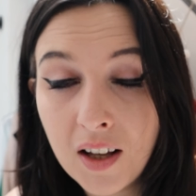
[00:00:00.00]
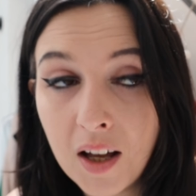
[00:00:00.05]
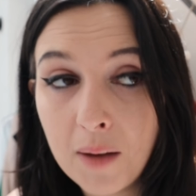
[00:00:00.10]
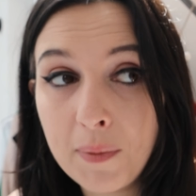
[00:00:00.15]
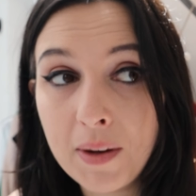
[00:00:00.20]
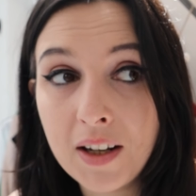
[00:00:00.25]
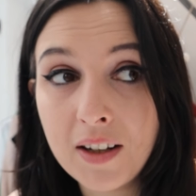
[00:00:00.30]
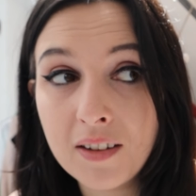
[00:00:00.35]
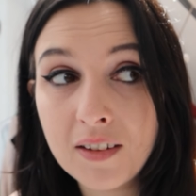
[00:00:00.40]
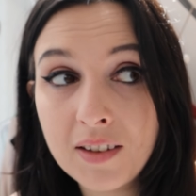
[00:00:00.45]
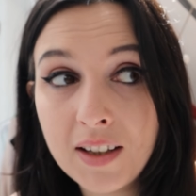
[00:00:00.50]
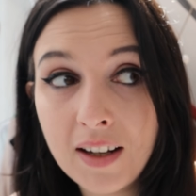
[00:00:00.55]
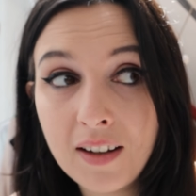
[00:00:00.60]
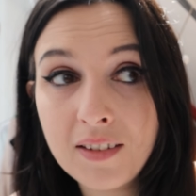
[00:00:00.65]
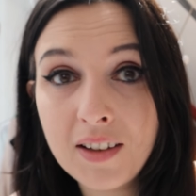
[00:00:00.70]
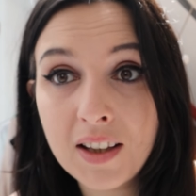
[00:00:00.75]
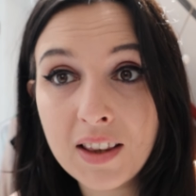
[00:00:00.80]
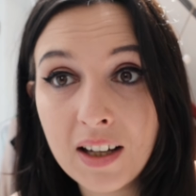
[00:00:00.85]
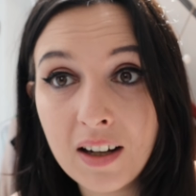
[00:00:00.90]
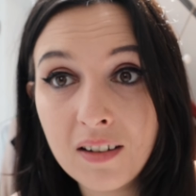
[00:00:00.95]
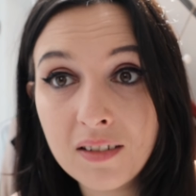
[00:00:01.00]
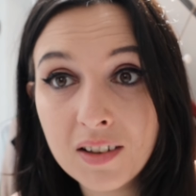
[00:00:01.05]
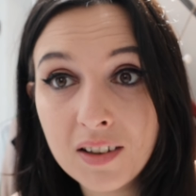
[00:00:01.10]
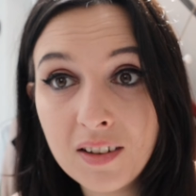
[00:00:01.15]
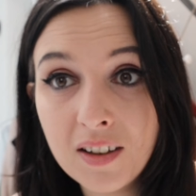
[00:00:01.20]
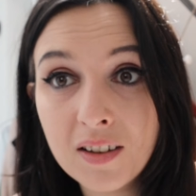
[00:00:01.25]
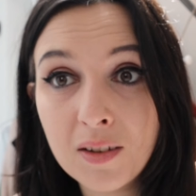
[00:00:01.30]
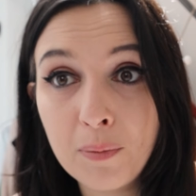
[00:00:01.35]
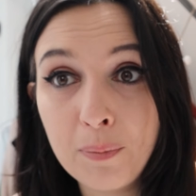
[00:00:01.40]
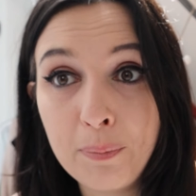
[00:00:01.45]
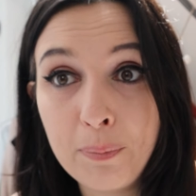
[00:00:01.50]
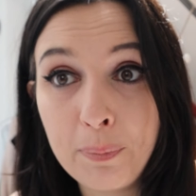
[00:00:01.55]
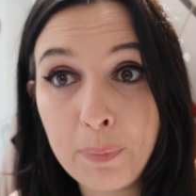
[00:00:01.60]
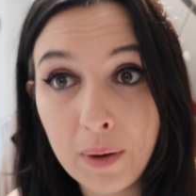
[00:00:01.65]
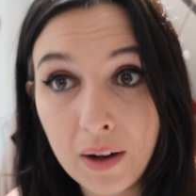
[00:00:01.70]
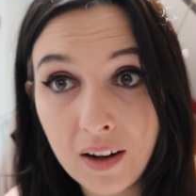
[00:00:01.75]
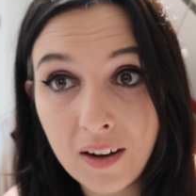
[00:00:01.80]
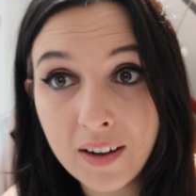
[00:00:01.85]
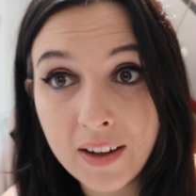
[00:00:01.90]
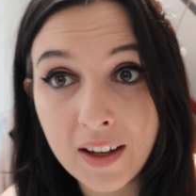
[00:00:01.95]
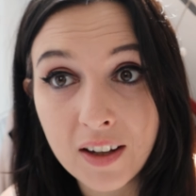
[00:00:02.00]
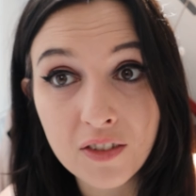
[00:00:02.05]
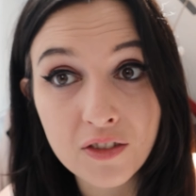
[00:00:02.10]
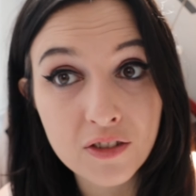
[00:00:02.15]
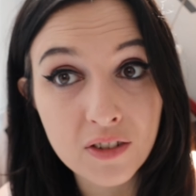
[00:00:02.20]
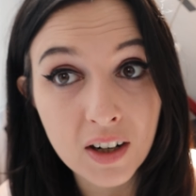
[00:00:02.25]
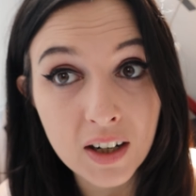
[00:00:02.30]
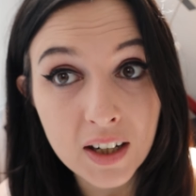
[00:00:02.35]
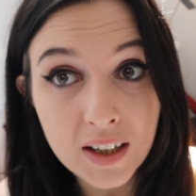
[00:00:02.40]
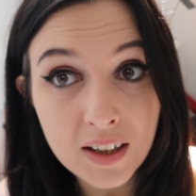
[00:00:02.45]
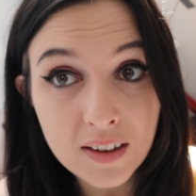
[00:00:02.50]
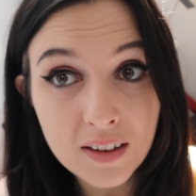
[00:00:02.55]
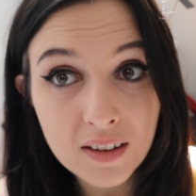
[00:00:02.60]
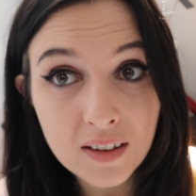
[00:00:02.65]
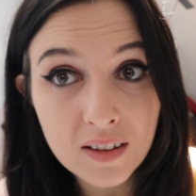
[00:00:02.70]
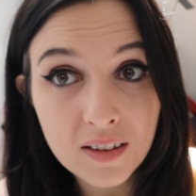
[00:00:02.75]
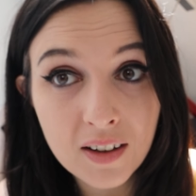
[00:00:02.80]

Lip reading: I mean, 60,000, that's a bargain, right?